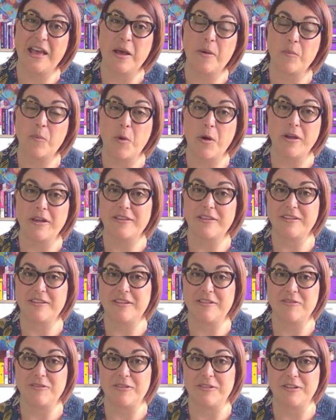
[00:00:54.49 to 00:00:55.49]
and why it's
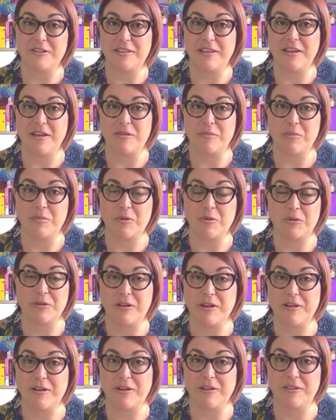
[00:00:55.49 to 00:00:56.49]
different to the other
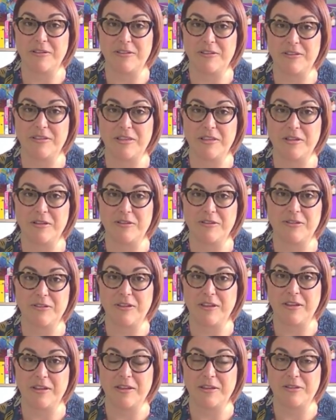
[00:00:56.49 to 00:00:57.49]
podcasts that
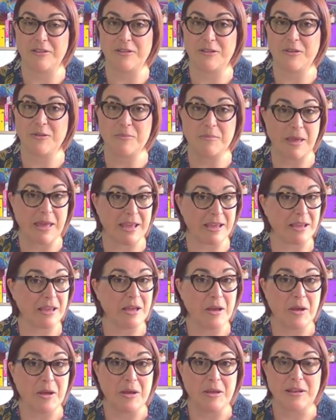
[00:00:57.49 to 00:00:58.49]
uh, you may
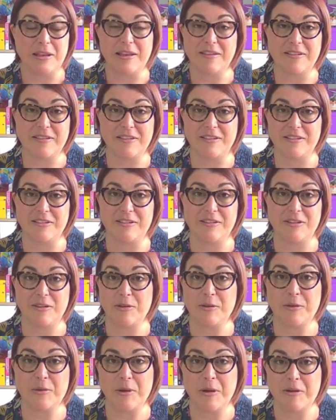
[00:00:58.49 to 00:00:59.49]
listen
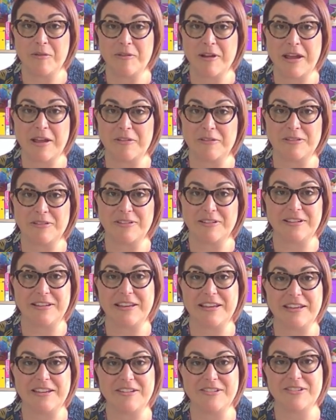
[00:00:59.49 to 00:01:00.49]
to around
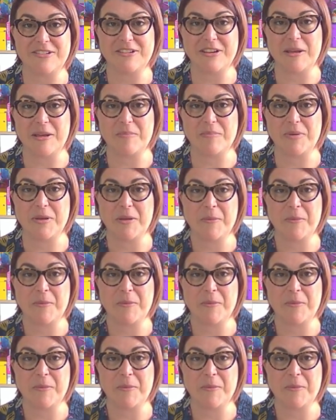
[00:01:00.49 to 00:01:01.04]
leadership.